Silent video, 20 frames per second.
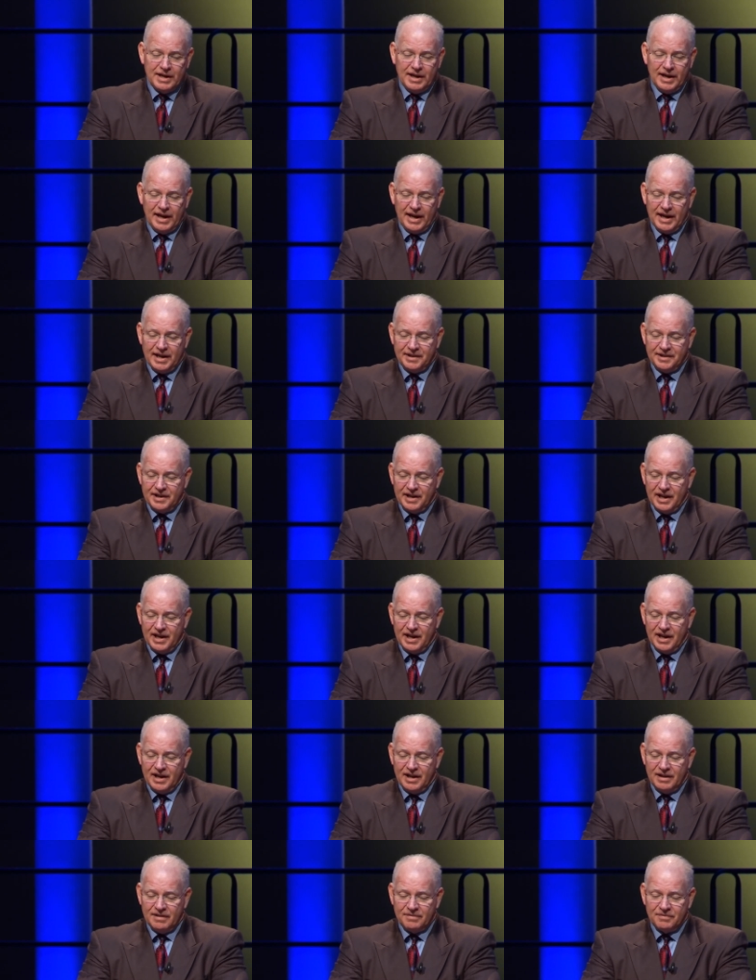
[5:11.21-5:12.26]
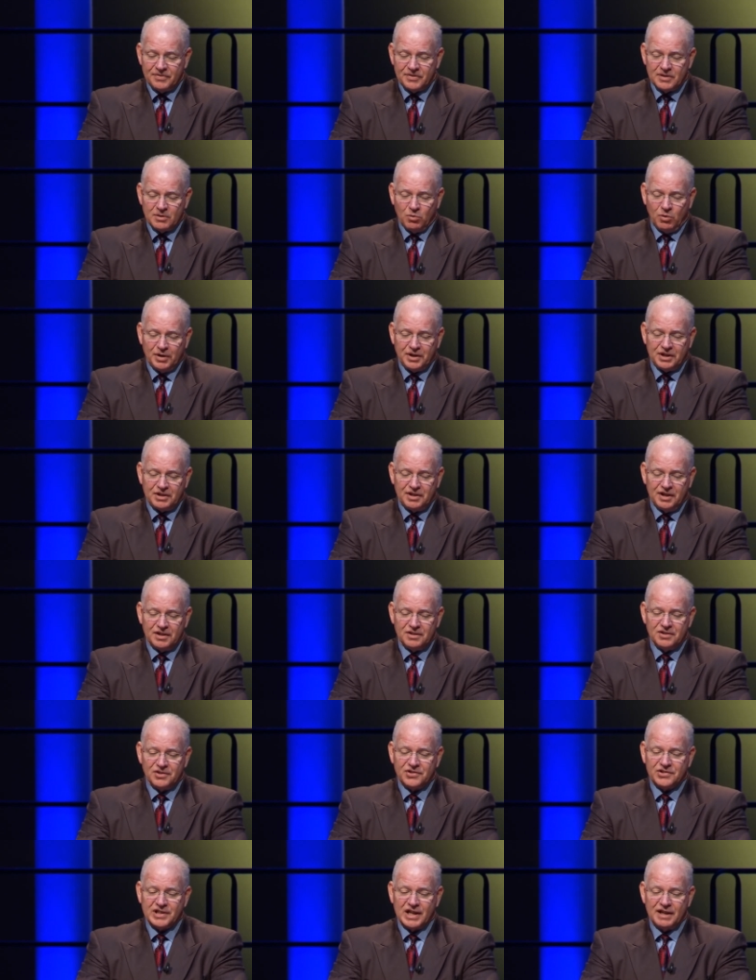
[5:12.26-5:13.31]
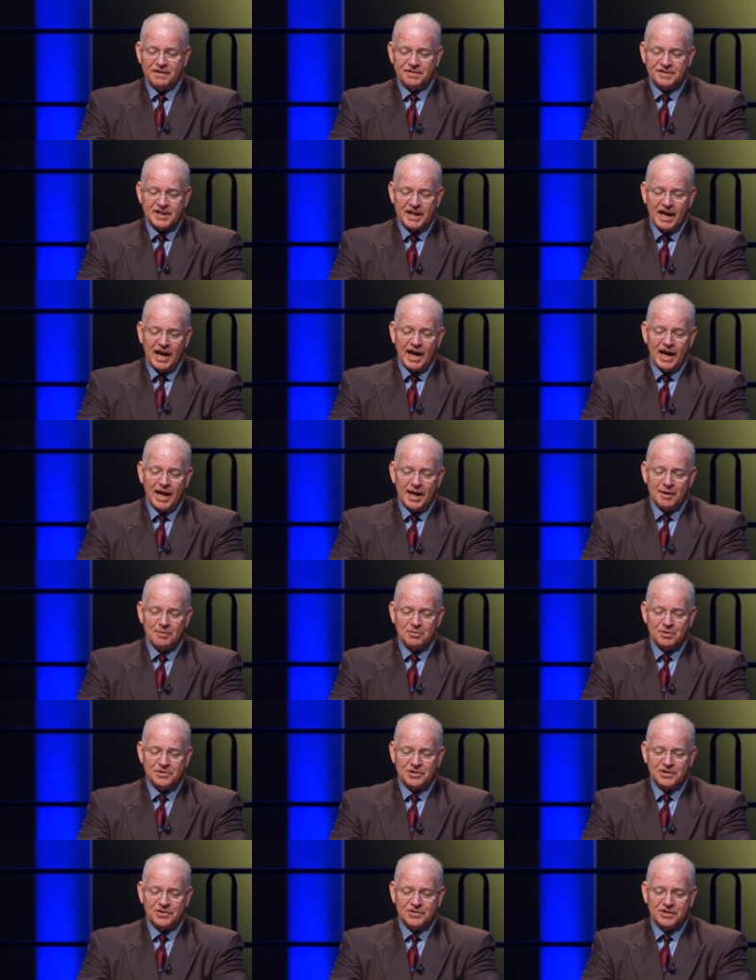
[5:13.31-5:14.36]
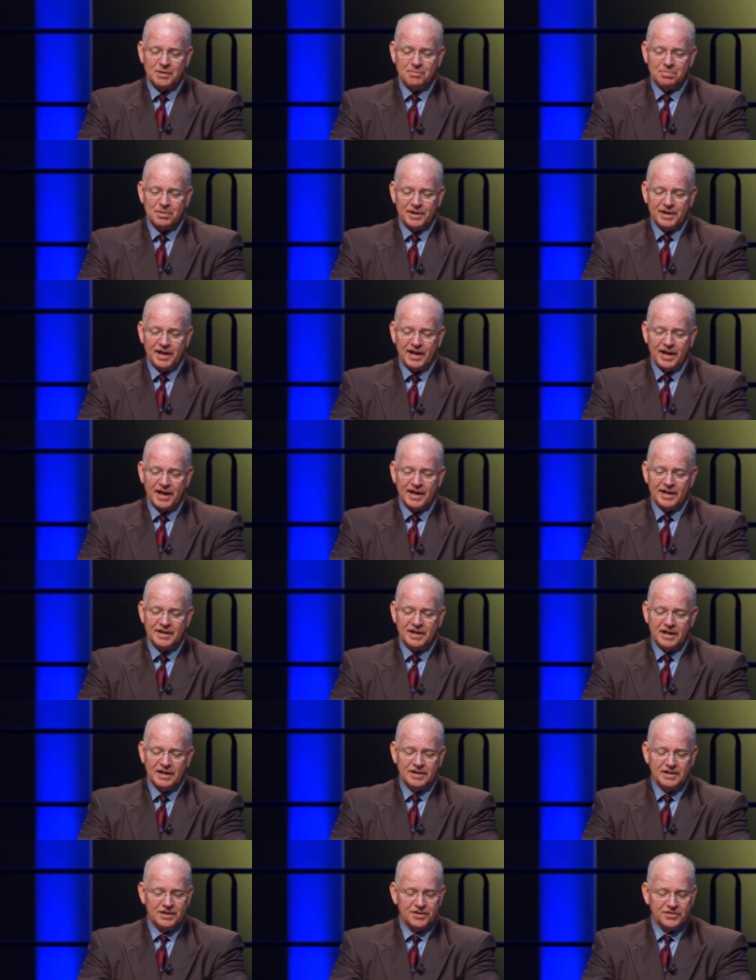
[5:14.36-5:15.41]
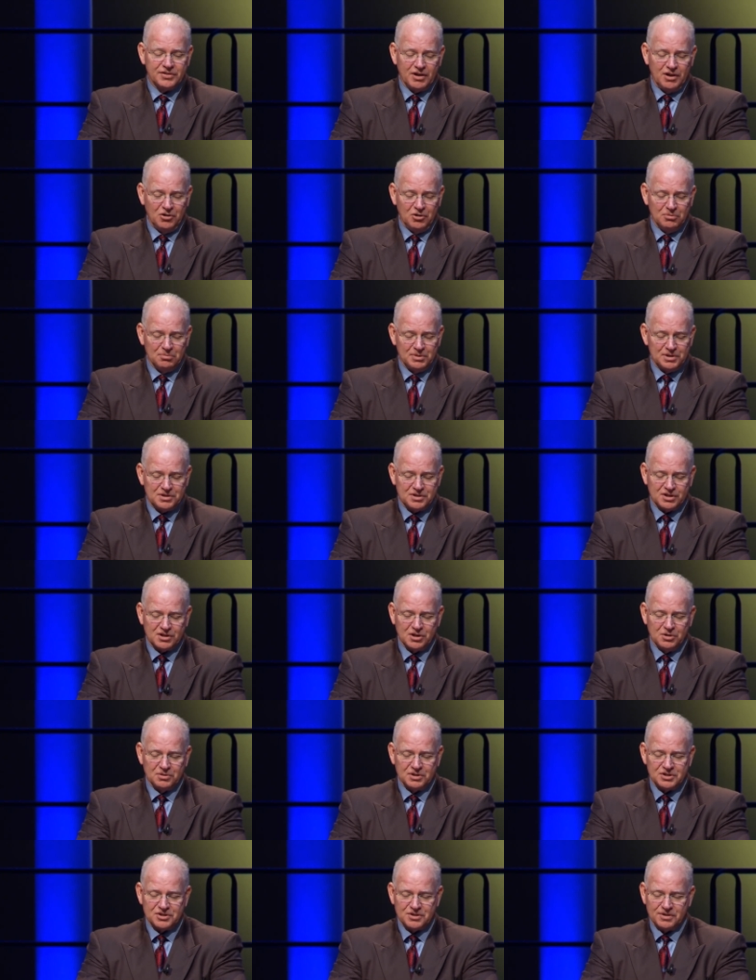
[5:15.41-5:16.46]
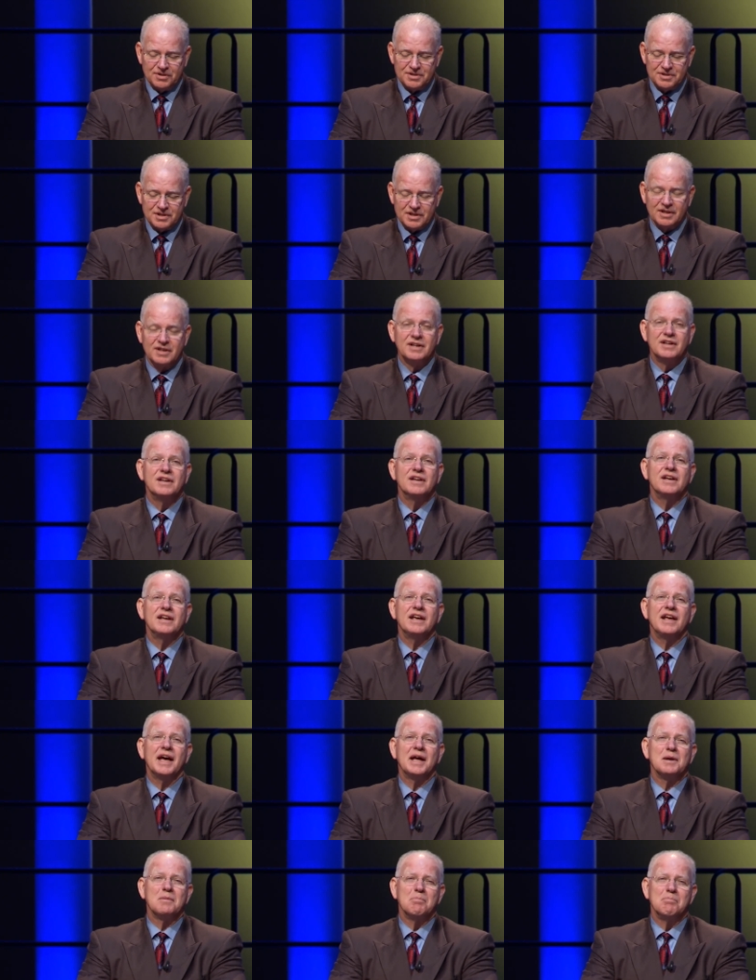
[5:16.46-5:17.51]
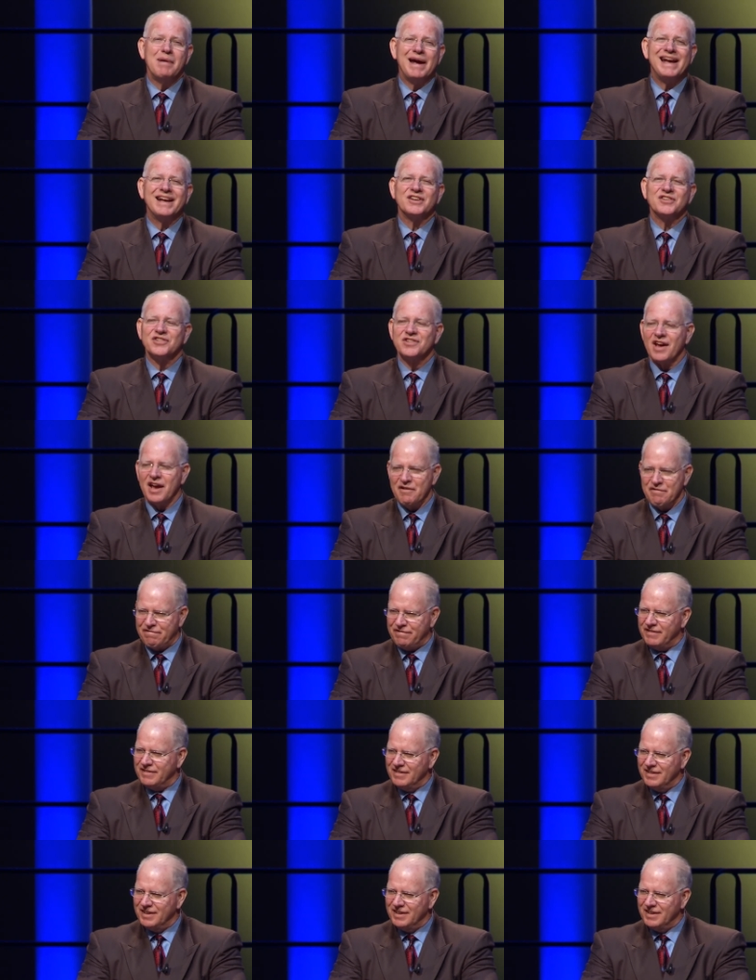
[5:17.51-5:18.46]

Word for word: And uh, what he did to save time was he simply had in his home in Toccoa, Georgia, he had a bank safe